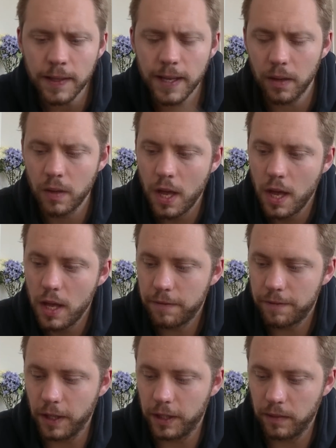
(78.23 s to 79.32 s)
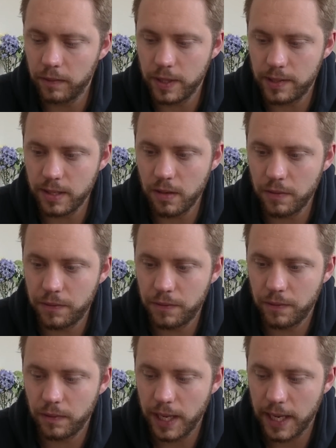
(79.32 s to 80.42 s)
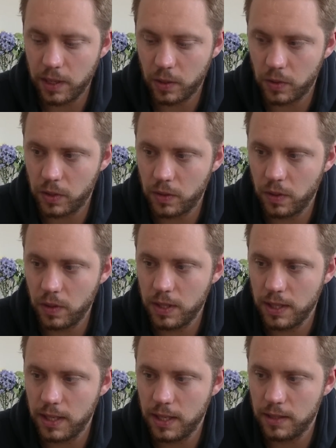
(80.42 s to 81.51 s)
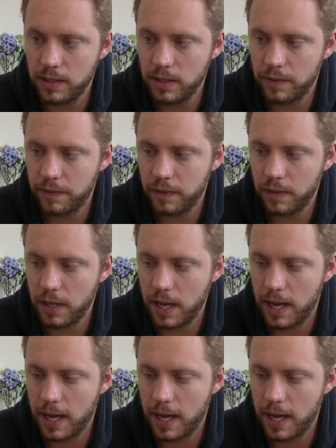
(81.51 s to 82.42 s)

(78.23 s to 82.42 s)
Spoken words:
Now, front cover itself, it looks good, it's different.